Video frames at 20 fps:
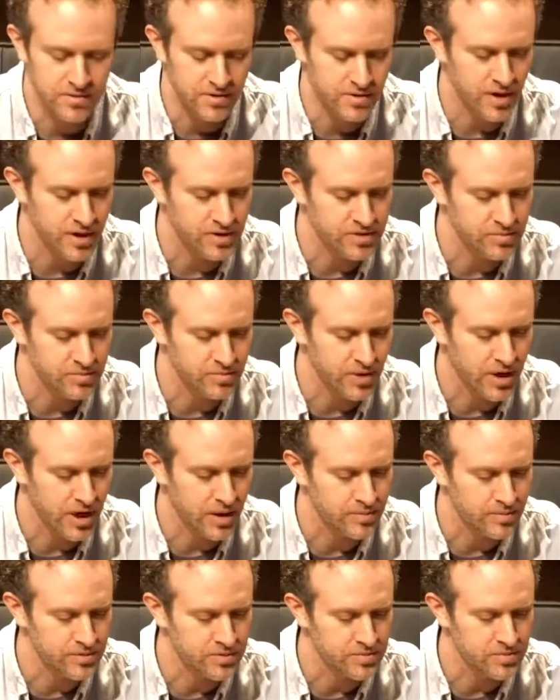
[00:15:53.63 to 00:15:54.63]
cause some
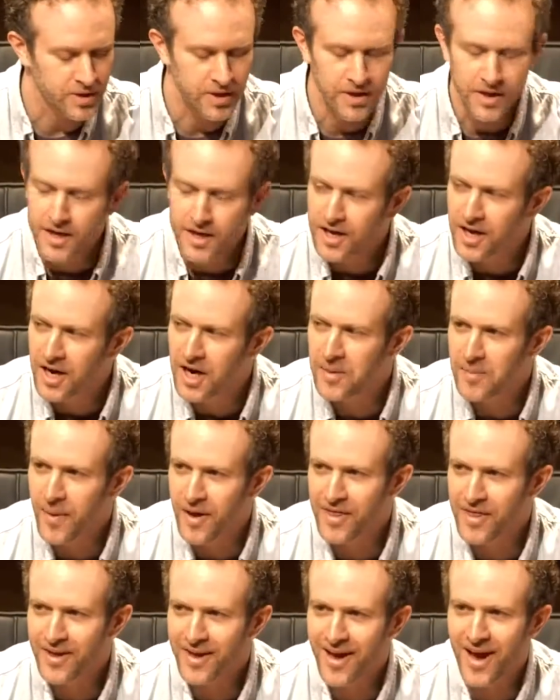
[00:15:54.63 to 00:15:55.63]
problems, but
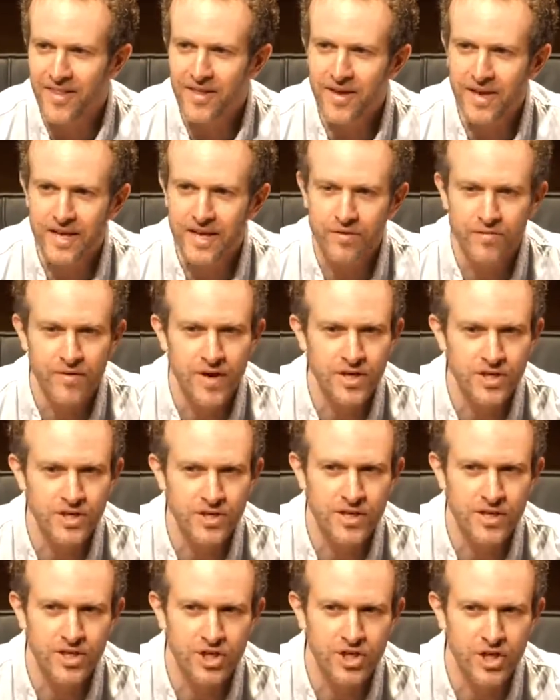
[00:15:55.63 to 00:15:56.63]
I think innovation in